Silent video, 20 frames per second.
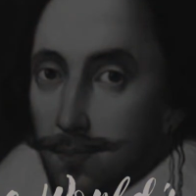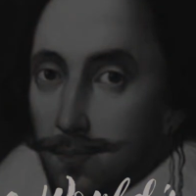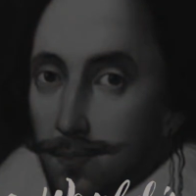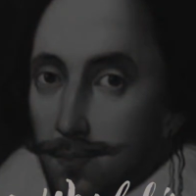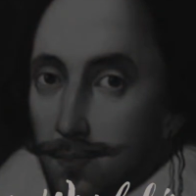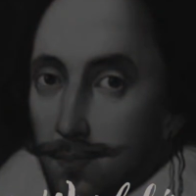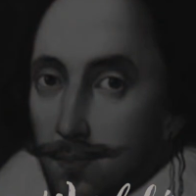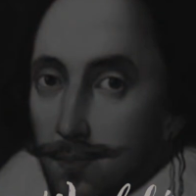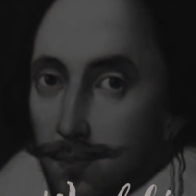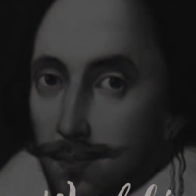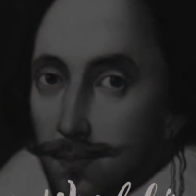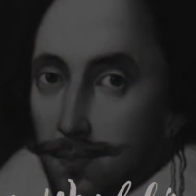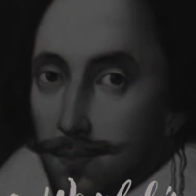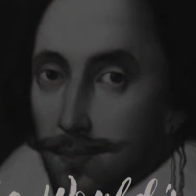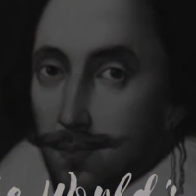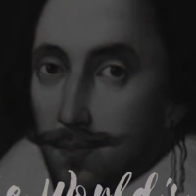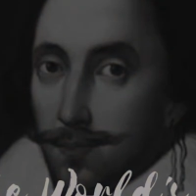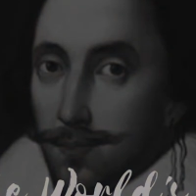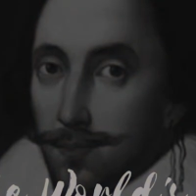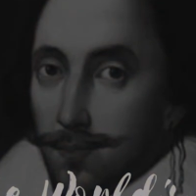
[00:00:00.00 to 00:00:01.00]

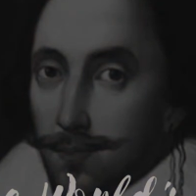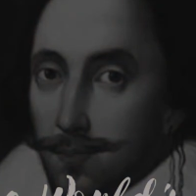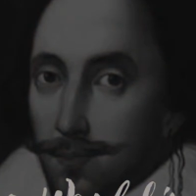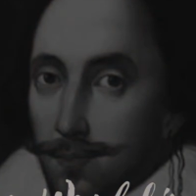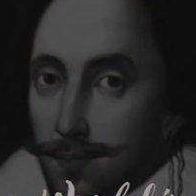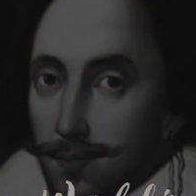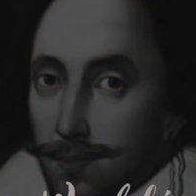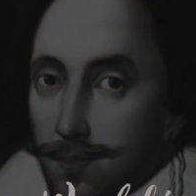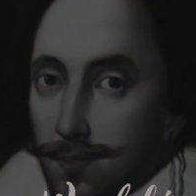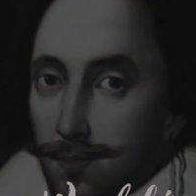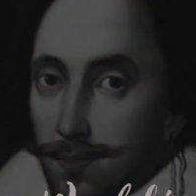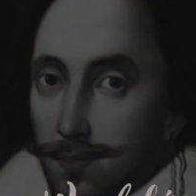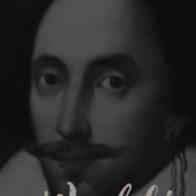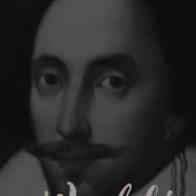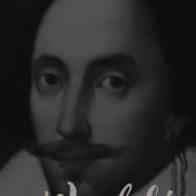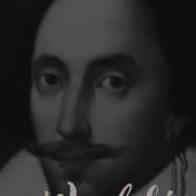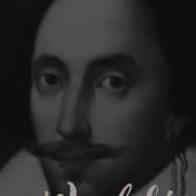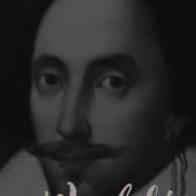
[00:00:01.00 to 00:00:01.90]
Nobody speaks.